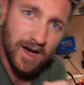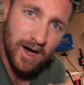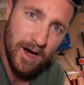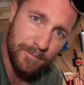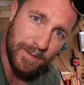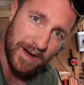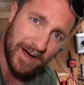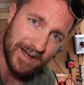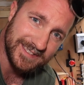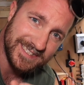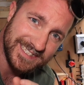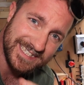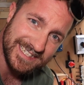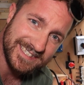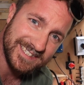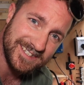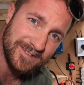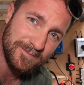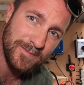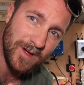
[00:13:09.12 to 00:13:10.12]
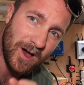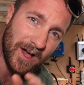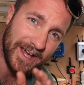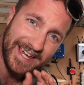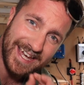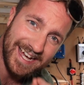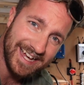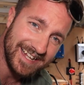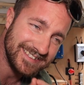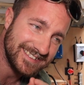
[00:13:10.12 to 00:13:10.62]
about a system that I
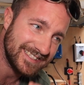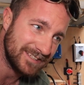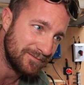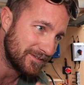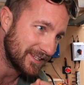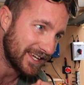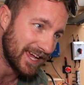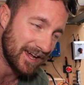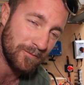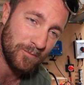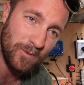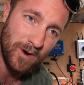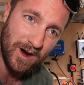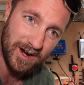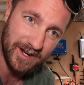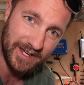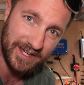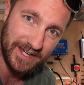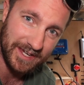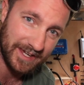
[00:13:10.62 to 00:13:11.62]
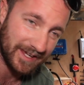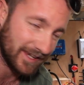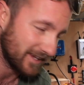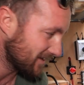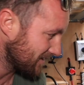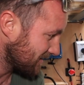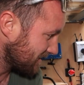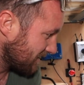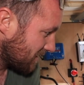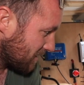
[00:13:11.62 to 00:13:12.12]
can't seem to get working
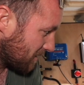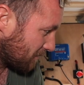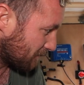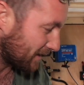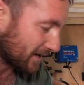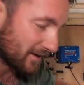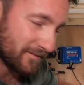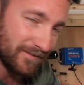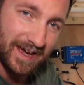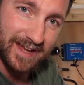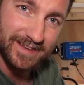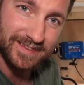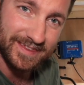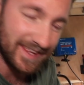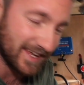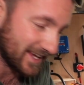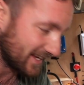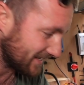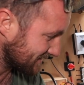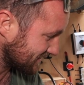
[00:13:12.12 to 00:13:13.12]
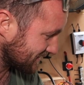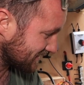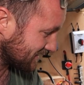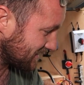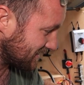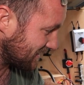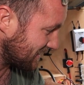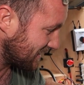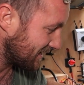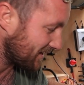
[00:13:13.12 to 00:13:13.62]
when I've had this
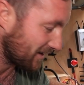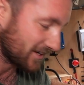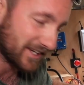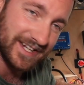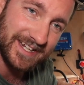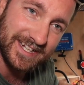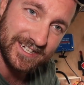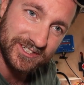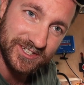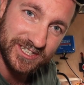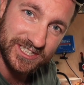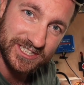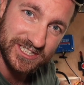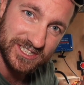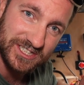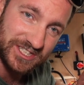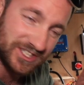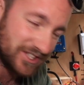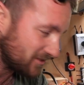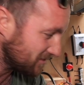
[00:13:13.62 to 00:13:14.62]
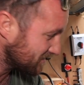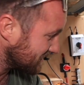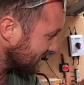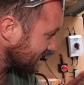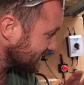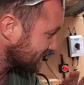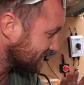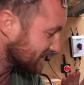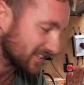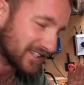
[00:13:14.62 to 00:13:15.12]
and I can literally just use
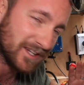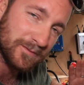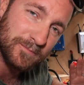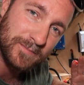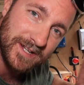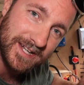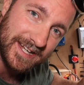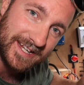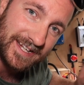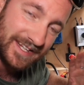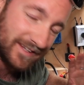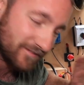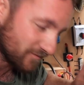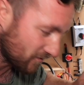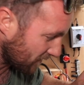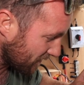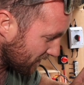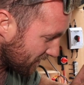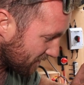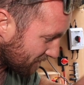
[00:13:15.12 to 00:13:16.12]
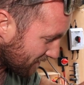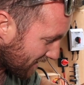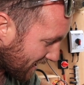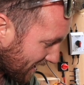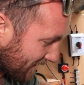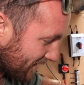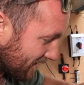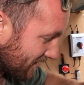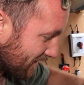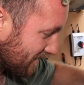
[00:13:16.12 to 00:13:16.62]
this to completely run the
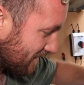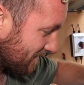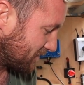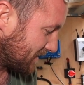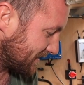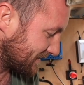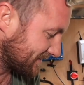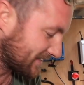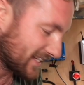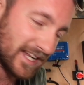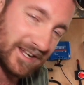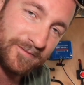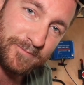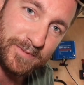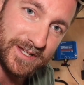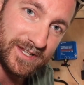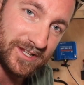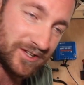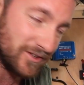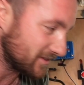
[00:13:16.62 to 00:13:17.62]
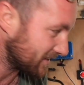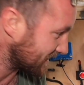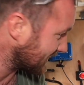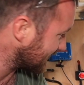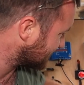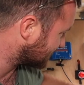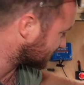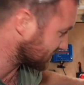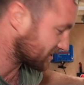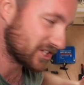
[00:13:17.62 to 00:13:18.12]
van? Instead, I've been using
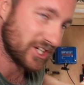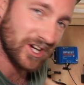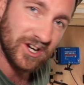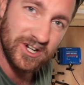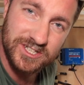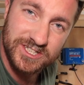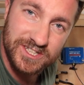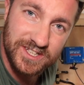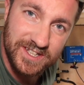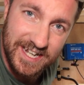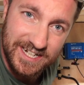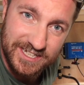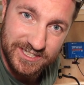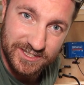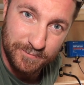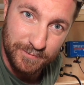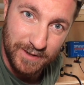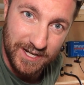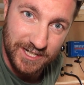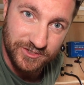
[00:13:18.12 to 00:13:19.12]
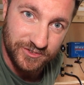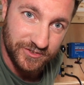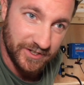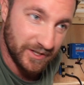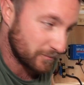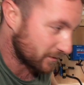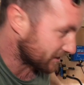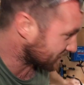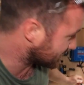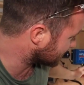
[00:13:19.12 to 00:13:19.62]
it to charge the leisure
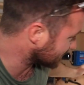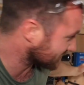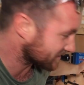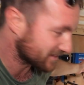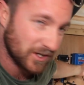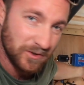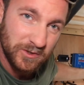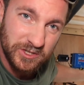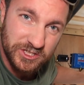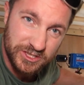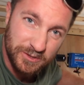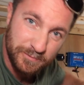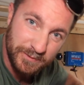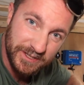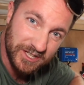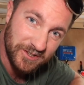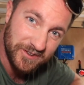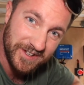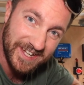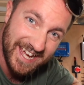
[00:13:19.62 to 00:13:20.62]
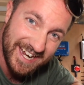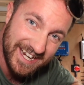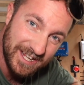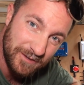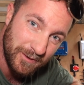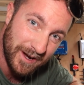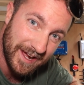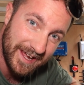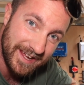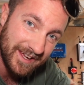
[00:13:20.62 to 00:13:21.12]
battery, which the solar should be doing
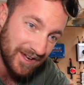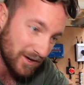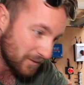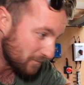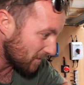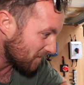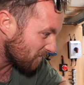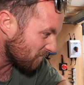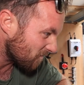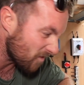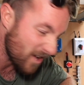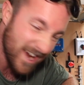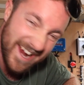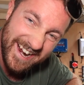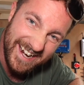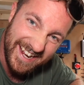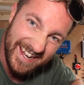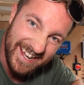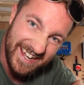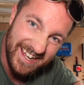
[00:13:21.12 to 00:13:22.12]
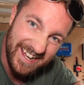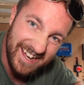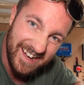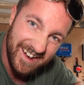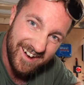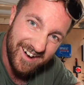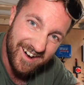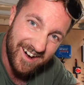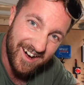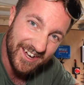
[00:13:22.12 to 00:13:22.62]
anyway, and really
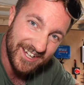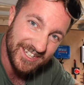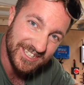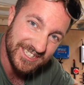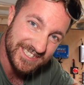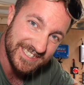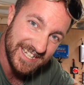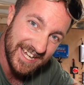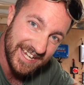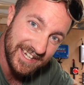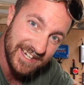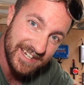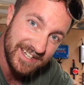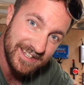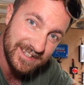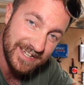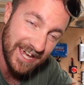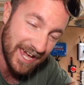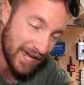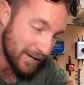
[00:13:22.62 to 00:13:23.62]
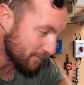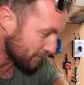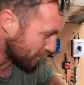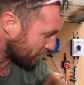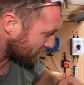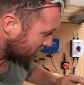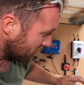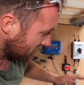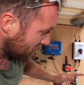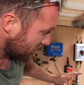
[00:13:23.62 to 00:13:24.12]
I can just take a
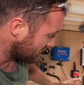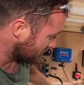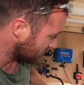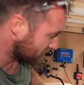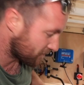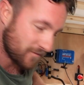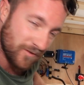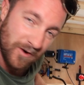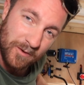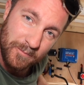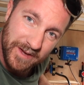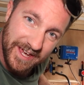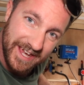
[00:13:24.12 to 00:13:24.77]
cable from